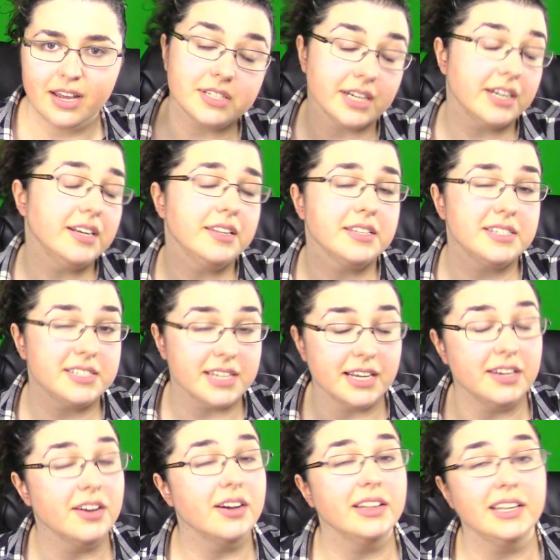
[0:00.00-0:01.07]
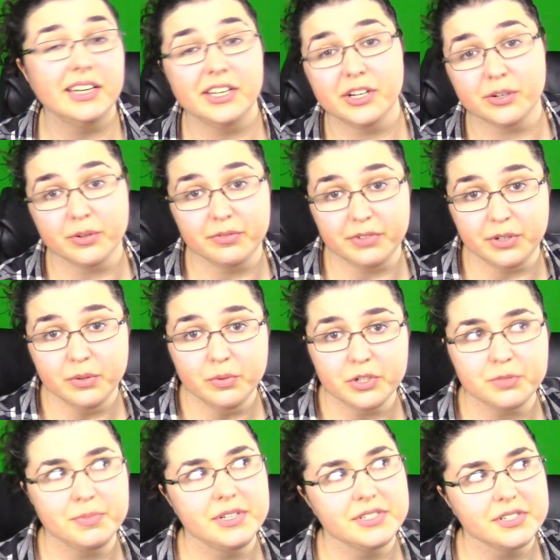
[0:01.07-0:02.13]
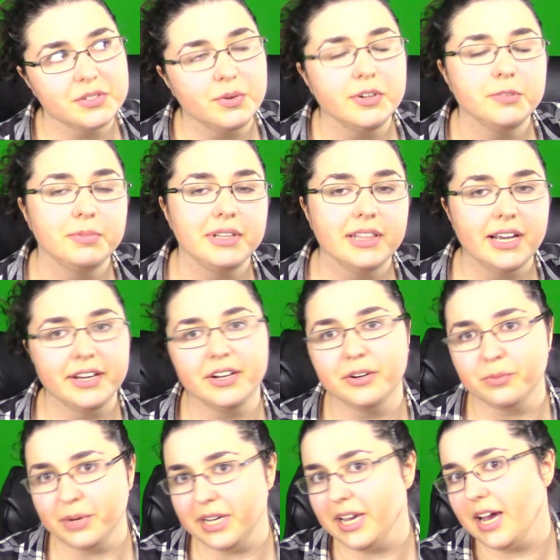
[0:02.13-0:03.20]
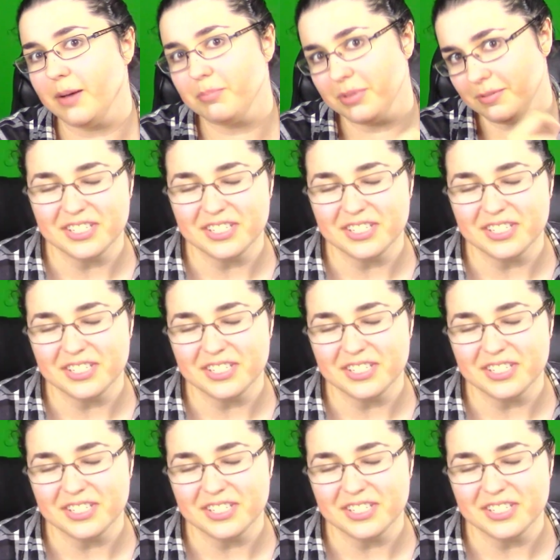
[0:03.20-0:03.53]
Second, this is a non-linear review, which means it's going to be light on recap.